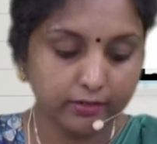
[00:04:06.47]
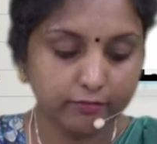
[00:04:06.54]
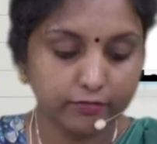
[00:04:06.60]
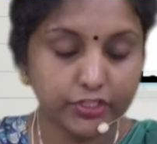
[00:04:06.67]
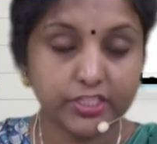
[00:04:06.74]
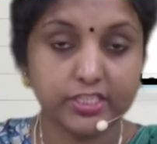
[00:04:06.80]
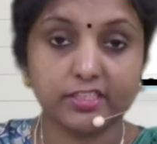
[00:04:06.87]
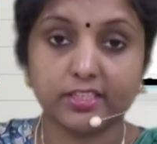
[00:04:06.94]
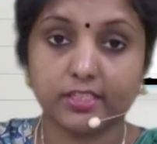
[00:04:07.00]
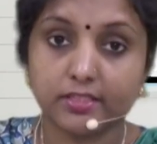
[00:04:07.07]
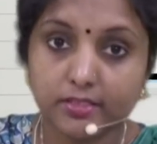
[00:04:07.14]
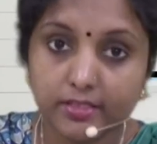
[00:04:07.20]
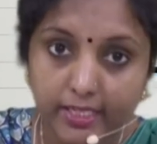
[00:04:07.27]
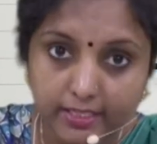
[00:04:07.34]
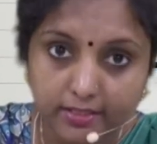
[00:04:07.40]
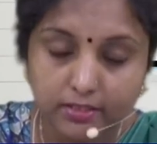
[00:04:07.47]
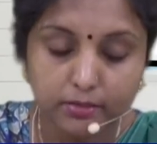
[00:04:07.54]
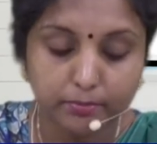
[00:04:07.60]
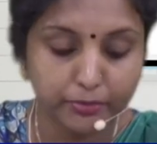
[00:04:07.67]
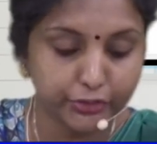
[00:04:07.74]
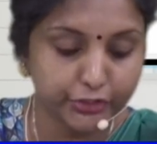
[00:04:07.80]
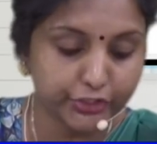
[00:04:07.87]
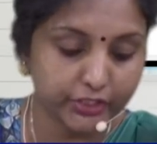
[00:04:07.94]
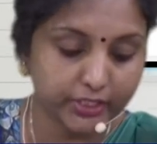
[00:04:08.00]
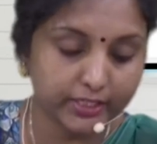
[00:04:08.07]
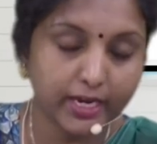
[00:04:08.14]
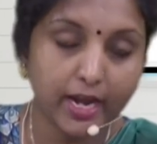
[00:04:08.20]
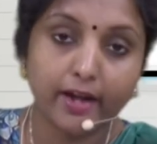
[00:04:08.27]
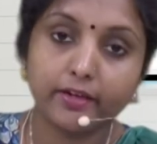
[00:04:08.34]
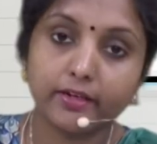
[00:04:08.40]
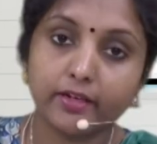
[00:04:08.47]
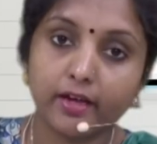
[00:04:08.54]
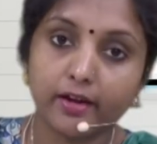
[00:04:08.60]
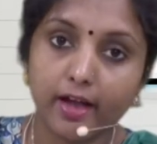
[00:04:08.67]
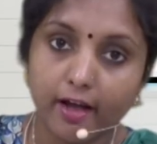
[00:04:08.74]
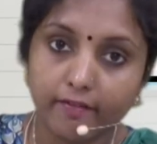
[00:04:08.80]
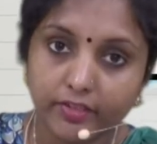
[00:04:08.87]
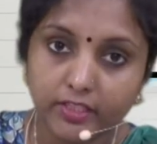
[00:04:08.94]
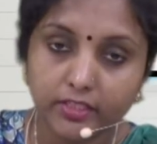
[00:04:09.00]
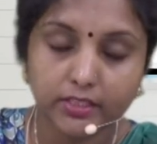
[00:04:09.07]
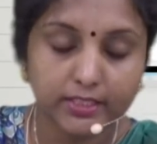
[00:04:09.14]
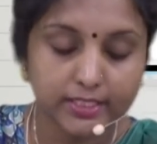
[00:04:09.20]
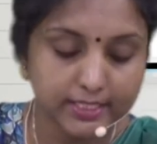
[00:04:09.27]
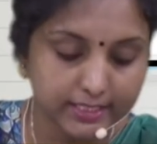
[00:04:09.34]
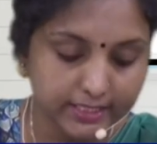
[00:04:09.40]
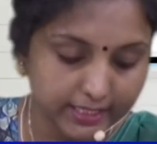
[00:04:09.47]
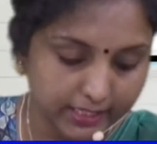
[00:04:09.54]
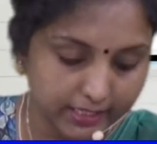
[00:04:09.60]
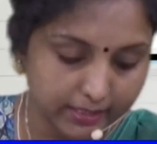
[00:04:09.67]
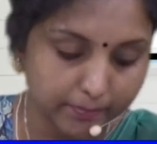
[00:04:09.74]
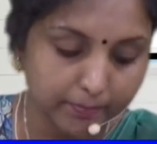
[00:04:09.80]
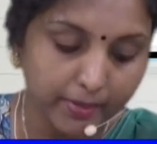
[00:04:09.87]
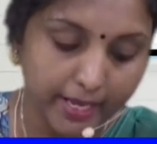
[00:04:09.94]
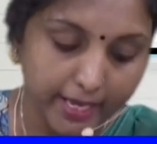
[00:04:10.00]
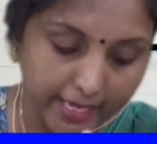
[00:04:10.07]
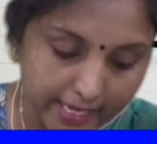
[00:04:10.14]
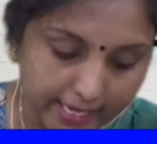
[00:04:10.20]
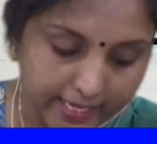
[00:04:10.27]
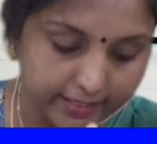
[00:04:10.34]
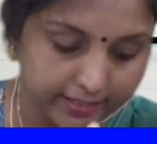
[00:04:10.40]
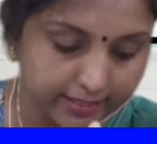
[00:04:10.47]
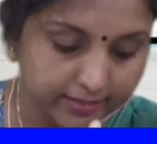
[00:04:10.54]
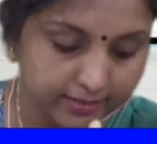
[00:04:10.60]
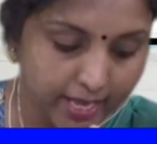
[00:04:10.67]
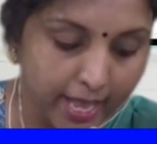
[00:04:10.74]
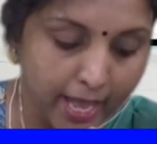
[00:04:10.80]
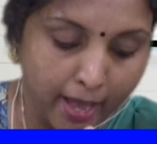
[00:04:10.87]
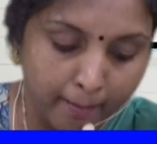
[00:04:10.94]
which is the sixth mission under Avataran scheme, is